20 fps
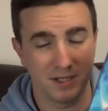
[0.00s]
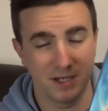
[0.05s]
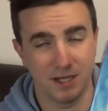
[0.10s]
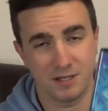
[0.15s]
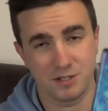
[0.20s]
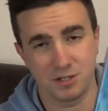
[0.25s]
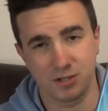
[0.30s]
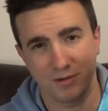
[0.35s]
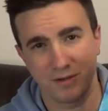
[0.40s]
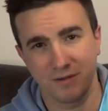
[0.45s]
yeah,
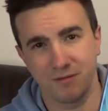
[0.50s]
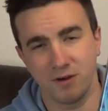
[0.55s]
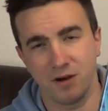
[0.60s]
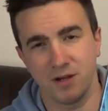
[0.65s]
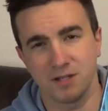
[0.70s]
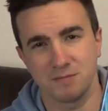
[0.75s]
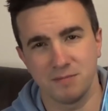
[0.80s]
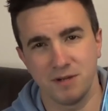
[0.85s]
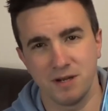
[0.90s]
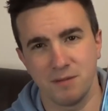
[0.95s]
Street Fighter
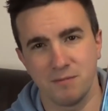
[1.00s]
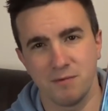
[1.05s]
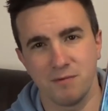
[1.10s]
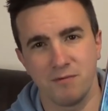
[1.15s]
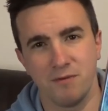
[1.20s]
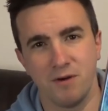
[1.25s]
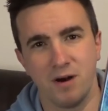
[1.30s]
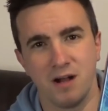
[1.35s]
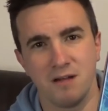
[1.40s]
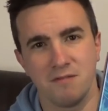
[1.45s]
is my number
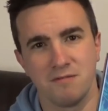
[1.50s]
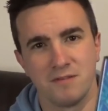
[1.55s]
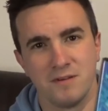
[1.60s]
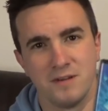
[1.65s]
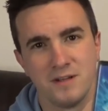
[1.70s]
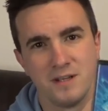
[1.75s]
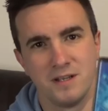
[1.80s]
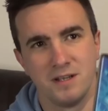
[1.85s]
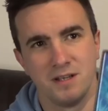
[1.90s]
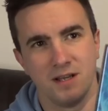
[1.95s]
5,
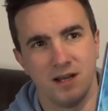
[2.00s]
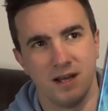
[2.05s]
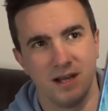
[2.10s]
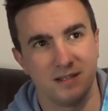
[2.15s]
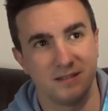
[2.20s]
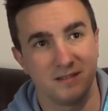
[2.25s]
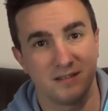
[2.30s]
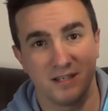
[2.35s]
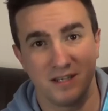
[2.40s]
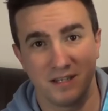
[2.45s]

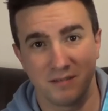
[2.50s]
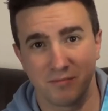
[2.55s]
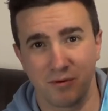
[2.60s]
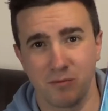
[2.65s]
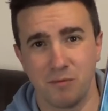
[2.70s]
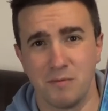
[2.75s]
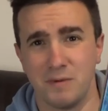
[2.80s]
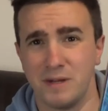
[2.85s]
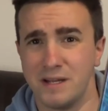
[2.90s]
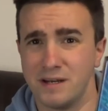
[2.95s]
and it's
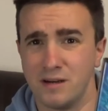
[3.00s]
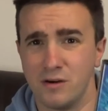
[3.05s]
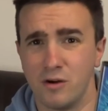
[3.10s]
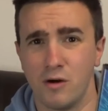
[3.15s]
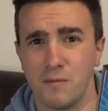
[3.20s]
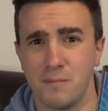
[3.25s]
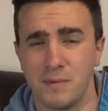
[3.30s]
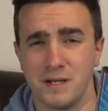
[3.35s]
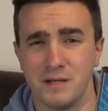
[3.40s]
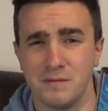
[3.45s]
probably in a
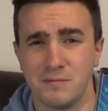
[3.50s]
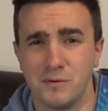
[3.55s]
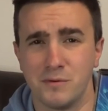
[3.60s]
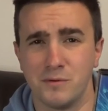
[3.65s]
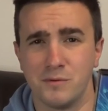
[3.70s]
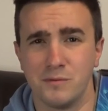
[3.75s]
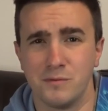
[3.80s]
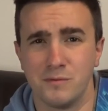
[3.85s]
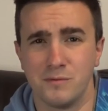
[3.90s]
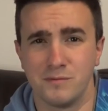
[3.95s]
lot of
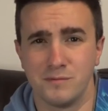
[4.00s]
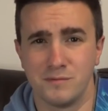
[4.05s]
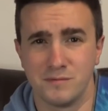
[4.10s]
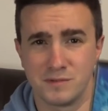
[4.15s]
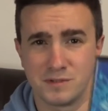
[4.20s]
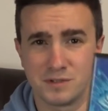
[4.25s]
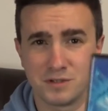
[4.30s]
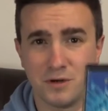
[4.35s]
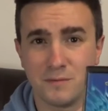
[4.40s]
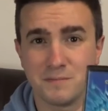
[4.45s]

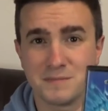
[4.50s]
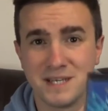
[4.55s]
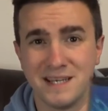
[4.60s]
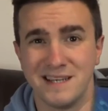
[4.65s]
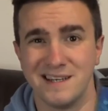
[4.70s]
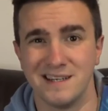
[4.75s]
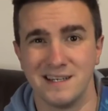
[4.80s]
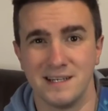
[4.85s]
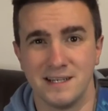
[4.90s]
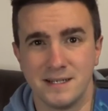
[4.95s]
people's top
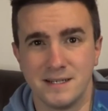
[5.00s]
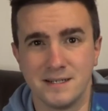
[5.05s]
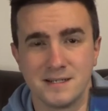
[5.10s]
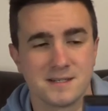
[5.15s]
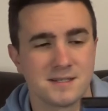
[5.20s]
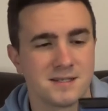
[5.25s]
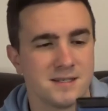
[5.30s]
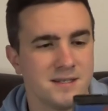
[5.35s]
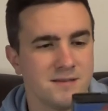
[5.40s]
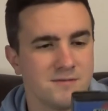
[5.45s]
10 at
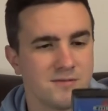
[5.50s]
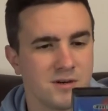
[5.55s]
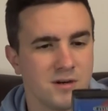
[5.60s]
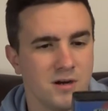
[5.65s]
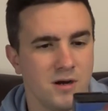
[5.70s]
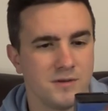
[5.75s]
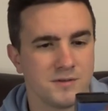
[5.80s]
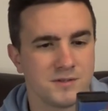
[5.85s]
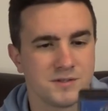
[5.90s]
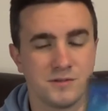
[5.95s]
least in
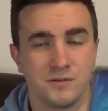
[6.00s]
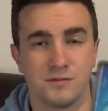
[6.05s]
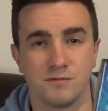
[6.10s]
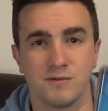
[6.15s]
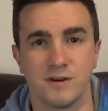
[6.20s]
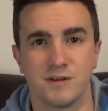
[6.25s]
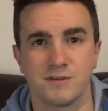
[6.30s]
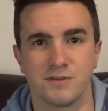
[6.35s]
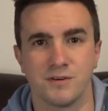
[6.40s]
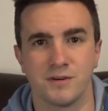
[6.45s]
regards to
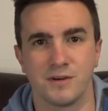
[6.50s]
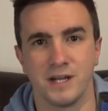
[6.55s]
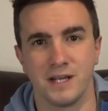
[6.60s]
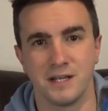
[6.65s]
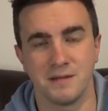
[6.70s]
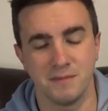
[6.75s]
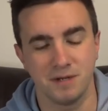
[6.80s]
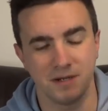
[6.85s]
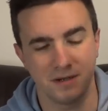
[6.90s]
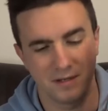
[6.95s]
retro
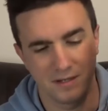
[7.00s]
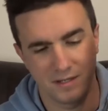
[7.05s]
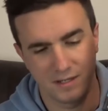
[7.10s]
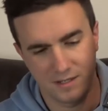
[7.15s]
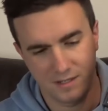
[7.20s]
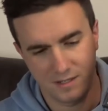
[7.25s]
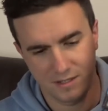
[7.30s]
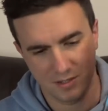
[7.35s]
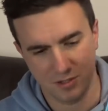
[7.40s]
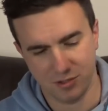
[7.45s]
gaming.
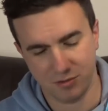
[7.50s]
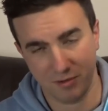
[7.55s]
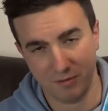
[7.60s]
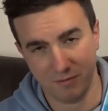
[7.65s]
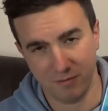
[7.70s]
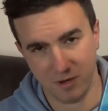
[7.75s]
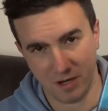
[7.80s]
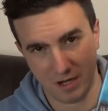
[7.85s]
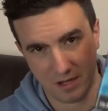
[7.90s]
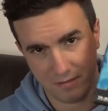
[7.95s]
Street
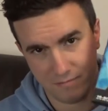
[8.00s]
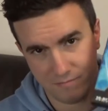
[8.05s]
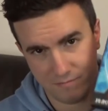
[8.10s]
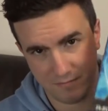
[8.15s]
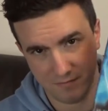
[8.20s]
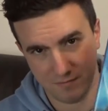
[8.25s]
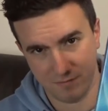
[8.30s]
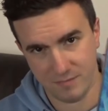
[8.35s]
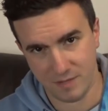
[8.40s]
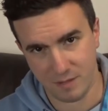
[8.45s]
Fighter.
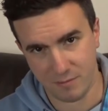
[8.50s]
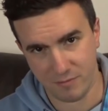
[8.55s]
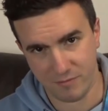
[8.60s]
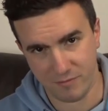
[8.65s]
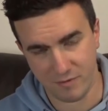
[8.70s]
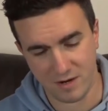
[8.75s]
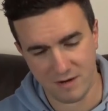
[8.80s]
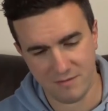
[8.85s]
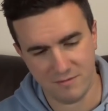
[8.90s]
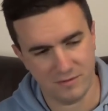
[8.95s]
Number
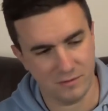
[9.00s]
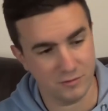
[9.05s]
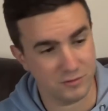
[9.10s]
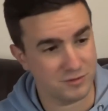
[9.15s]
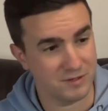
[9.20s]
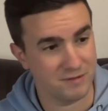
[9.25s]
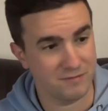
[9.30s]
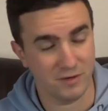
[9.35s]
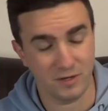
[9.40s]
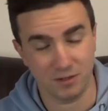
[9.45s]
5, or
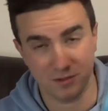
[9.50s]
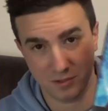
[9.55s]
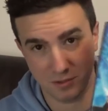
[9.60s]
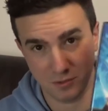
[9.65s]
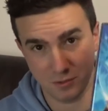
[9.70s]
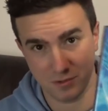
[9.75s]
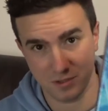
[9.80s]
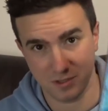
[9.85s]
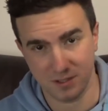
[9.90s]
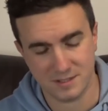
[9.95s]
Street Fighter
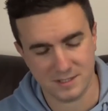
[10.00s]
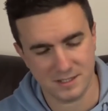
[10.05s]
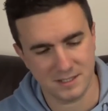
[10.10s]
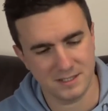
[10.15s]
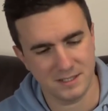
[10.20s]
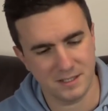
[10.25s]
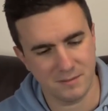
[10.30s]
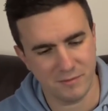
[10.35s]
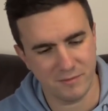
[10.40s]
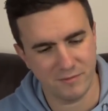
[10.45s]
2, should I say,
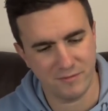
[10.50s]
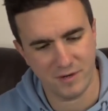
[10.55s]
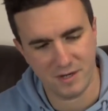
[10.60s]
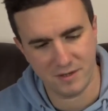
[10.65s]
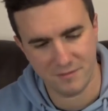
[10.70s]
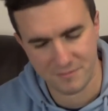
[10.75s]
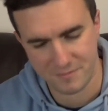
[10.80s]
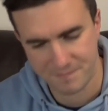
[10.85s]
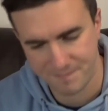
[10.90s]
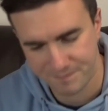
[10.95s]
number 5.